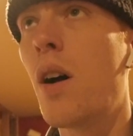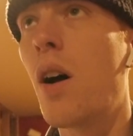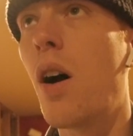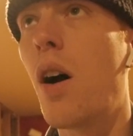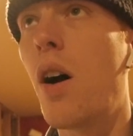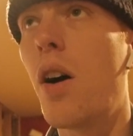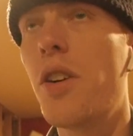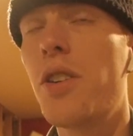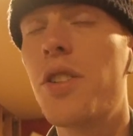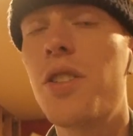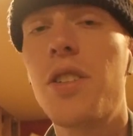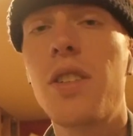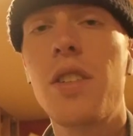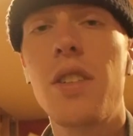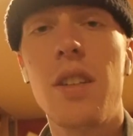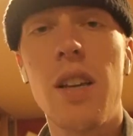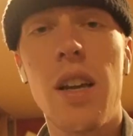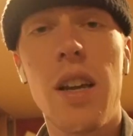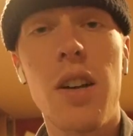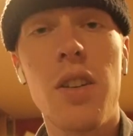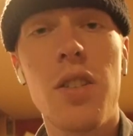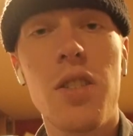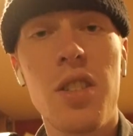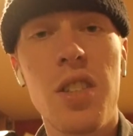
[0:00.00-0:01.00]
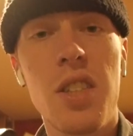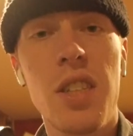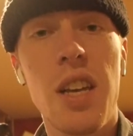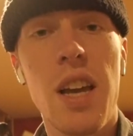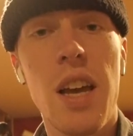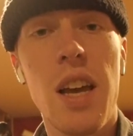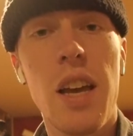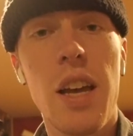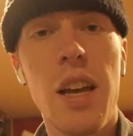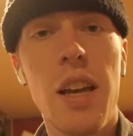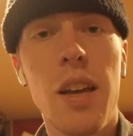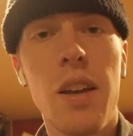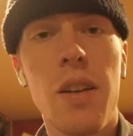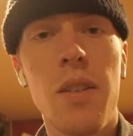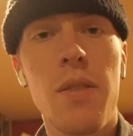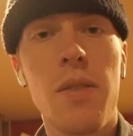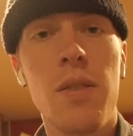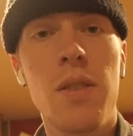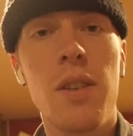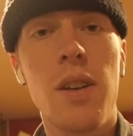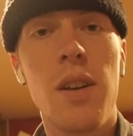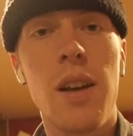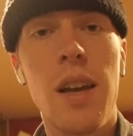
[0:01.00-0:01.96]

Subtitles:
RCA to